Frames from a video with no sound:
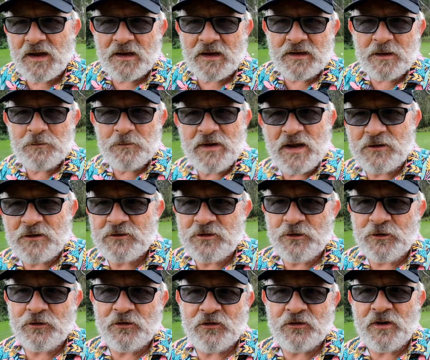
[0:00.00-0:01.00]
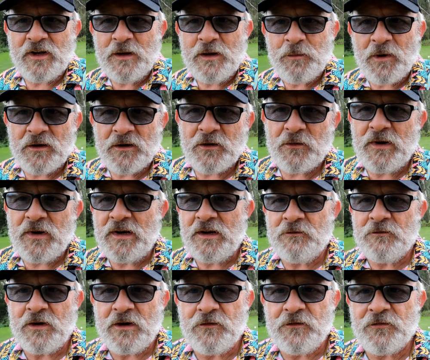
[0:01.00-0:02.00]
I come down too steep, I don't hit
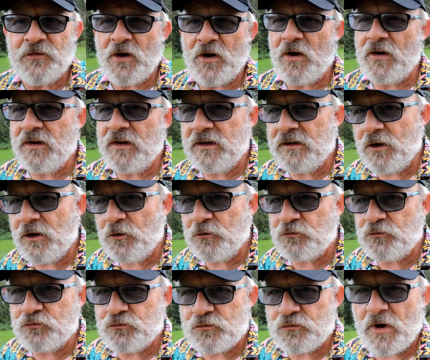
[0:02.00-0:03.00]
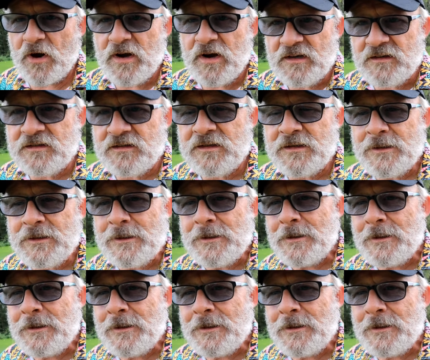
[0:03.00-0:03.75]
it very far, and it goes right.